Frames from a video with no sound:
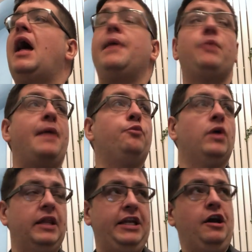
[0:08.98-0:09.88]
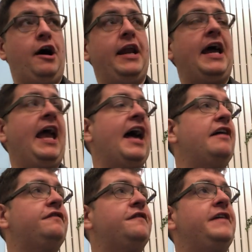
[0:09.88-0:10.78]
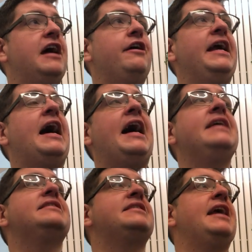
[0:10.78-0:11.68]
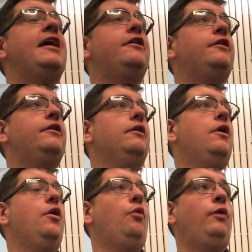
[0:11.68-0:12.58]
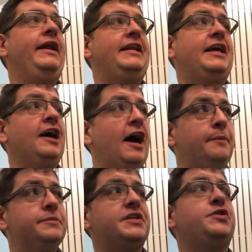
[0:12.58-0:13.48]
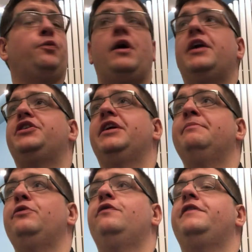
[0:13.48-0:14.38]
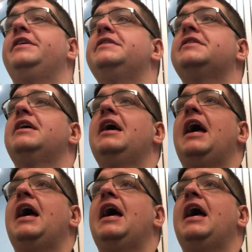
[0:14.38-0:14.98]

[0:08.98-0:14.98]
I'm, I'm really not. I have a very high standard when it comes to watching movies,